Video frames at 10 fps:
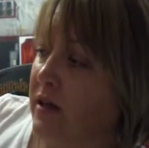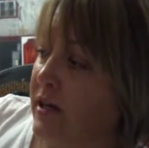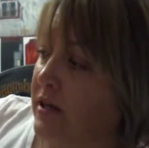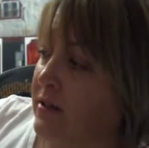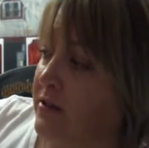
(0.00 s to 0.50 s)

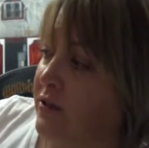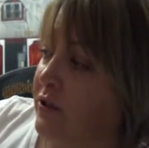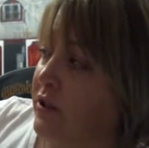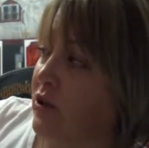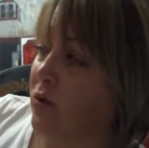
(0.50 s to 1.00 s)
And you
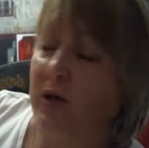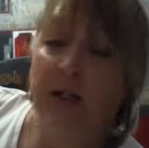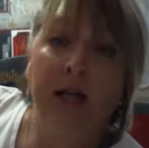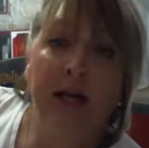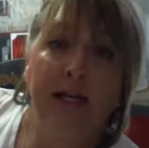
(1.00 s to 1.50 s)
can go
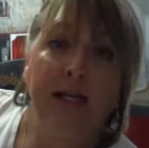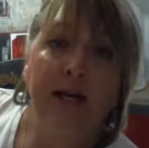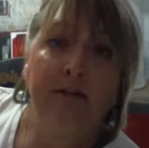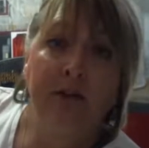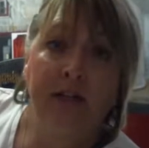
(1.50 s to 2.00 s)
online and
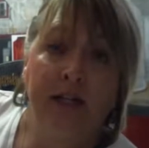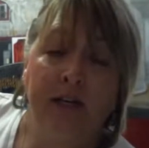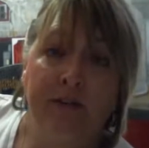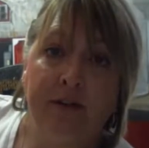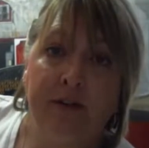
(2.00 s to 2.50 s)
have a look at
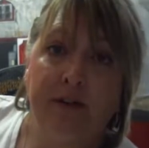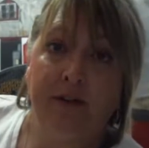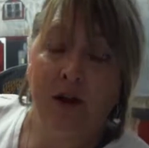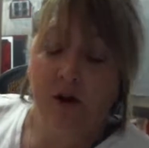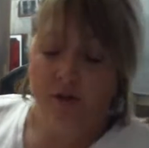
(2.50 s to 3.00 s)
everything that
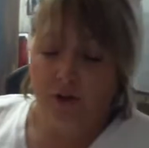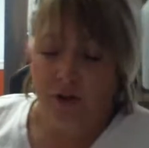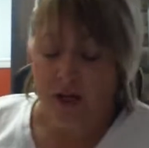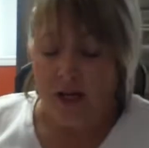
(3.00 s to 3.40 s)
they offer.